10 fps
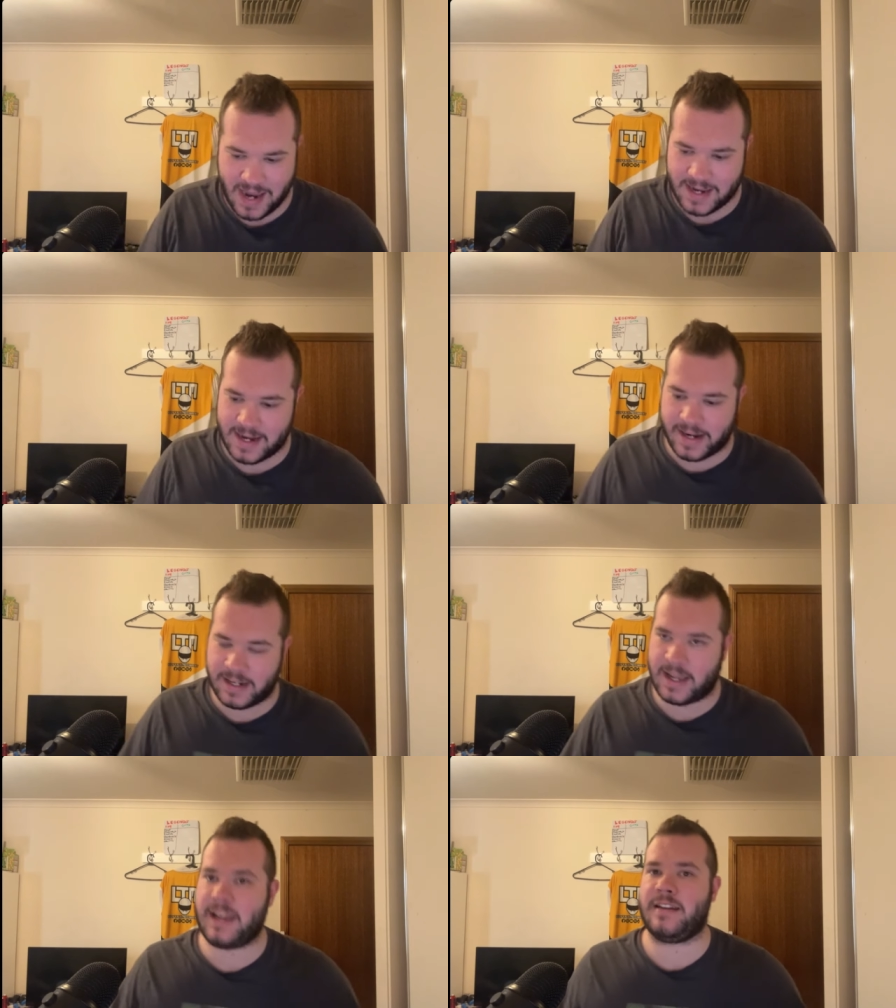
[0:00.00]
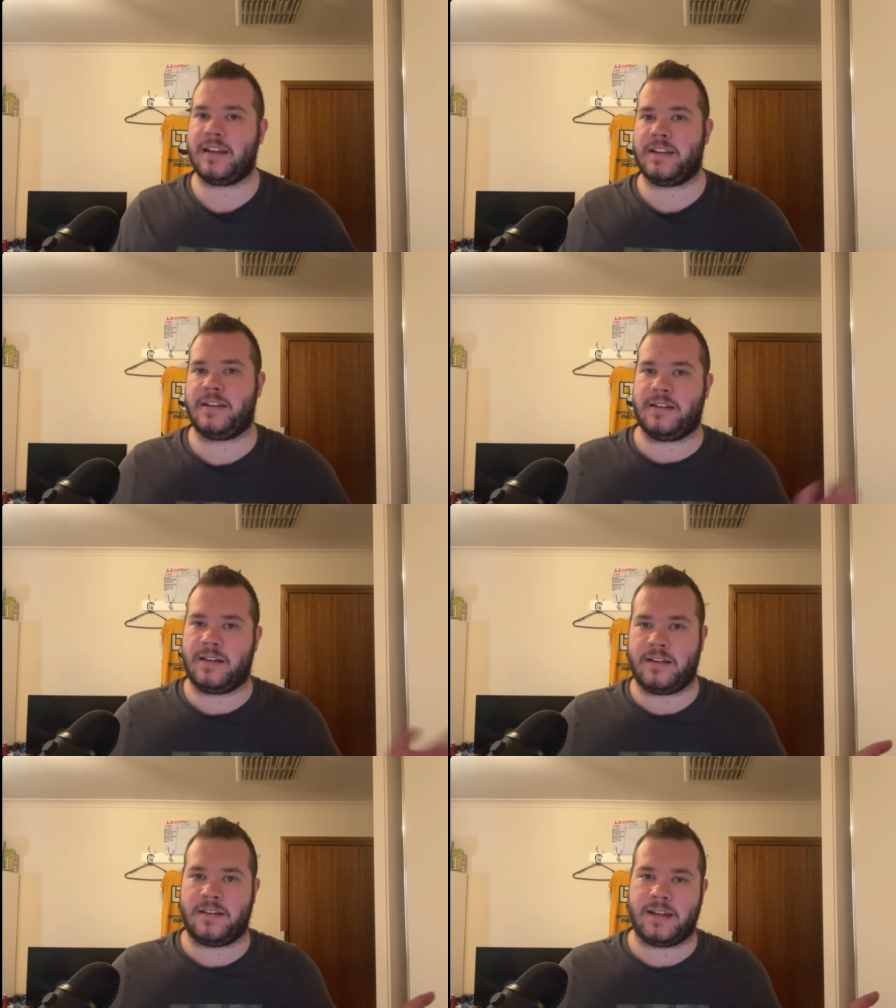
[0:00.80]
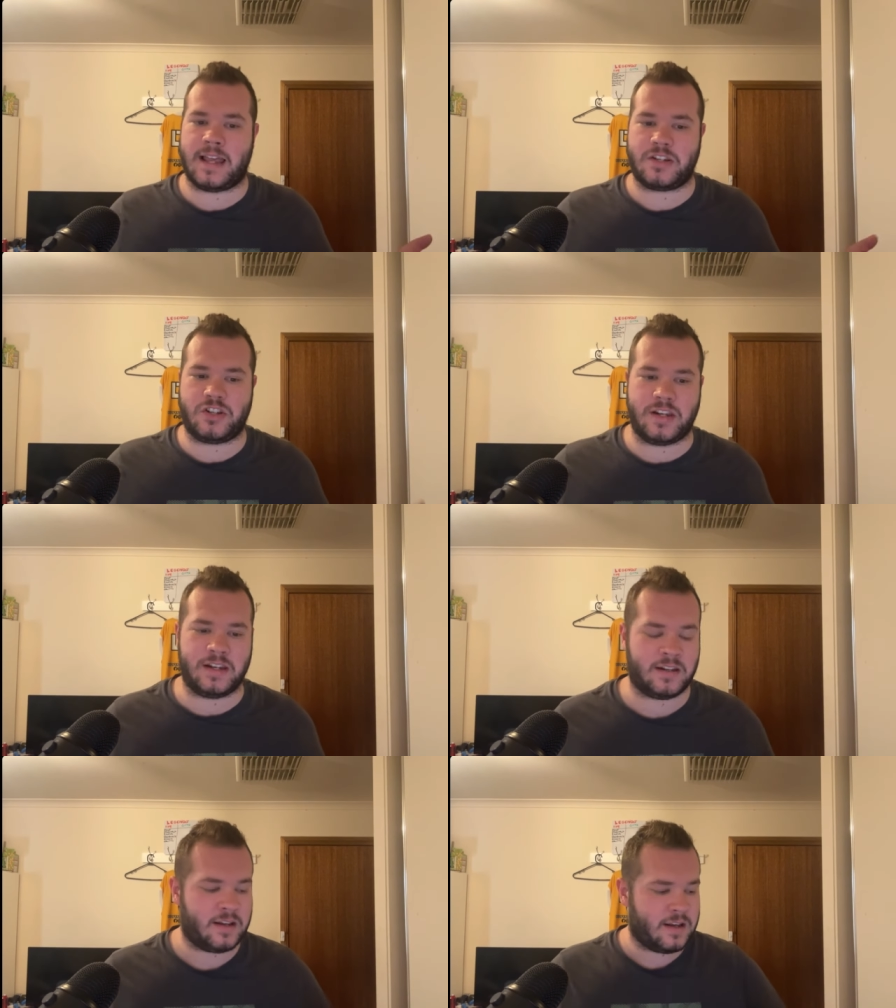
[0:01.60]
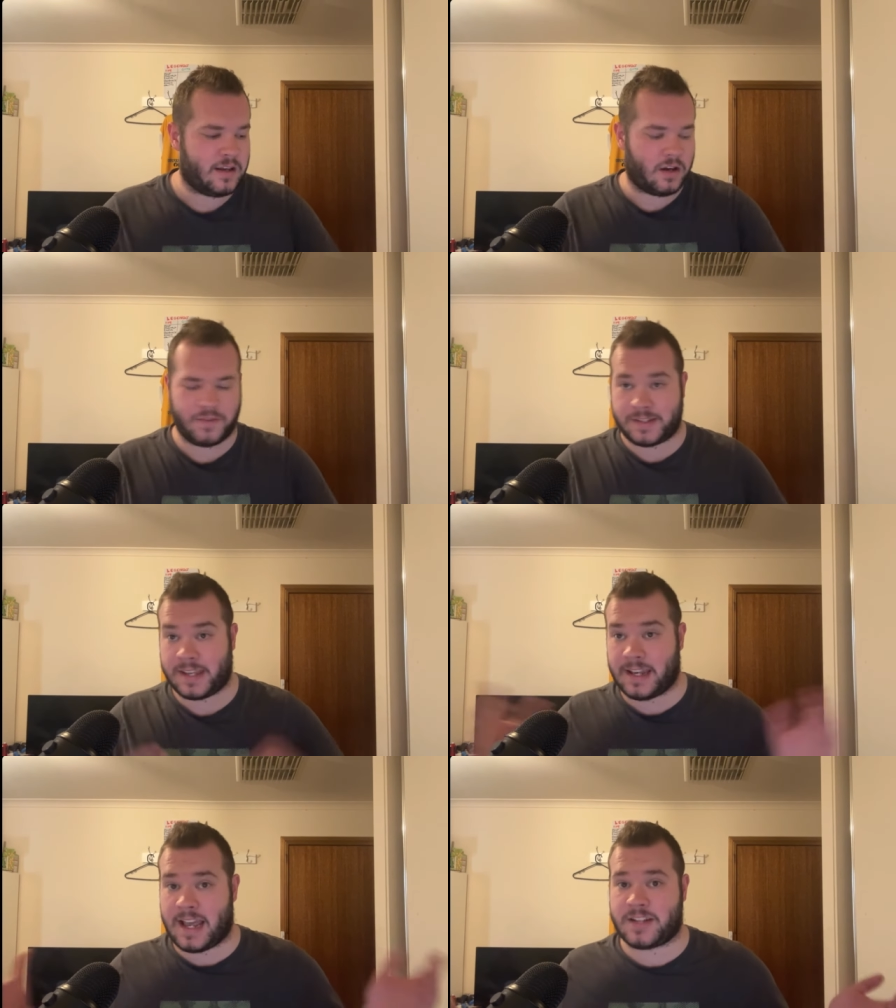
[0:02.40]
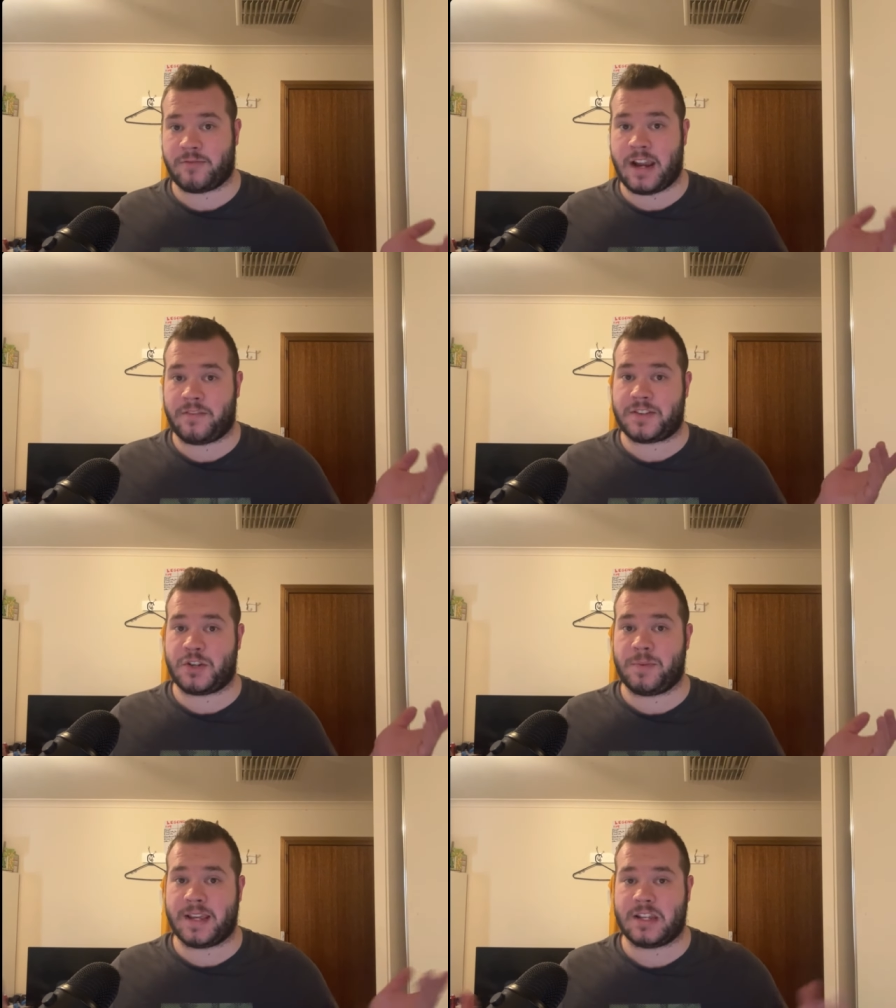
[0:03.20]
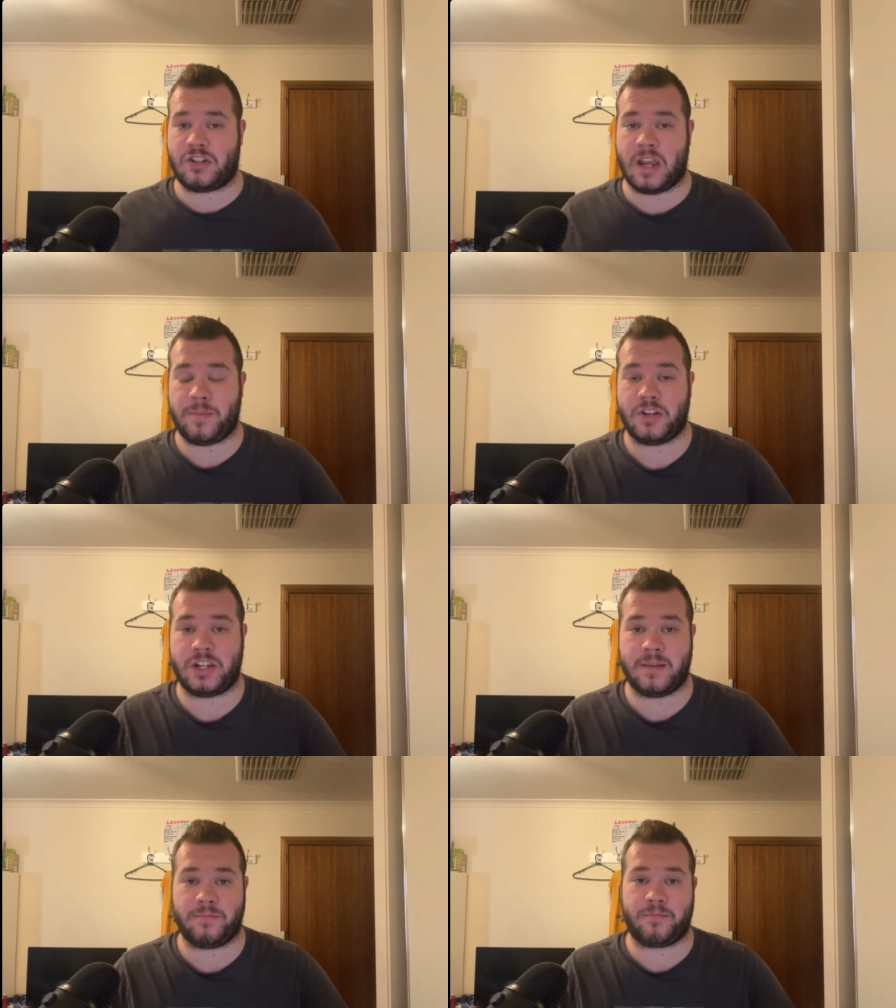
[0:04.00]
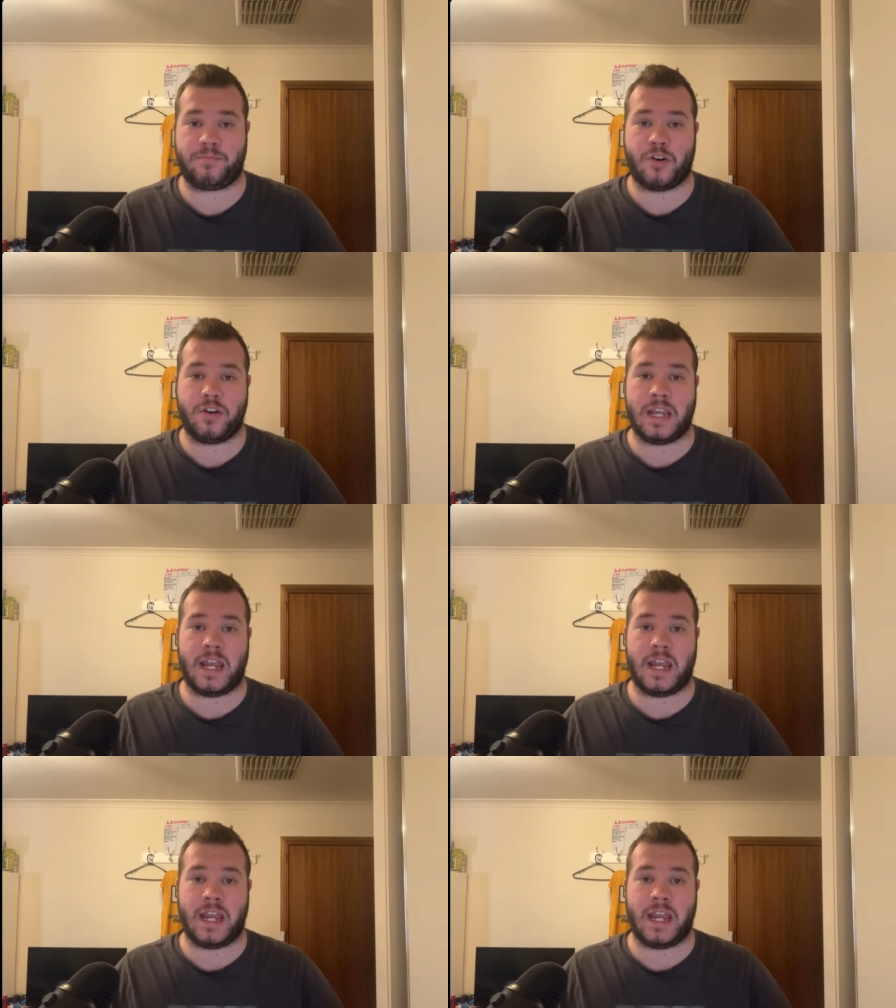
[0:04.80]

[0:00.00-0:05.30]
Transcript: in Adelaide in last year, obviously the last round of the Supercars Championship, Brodie and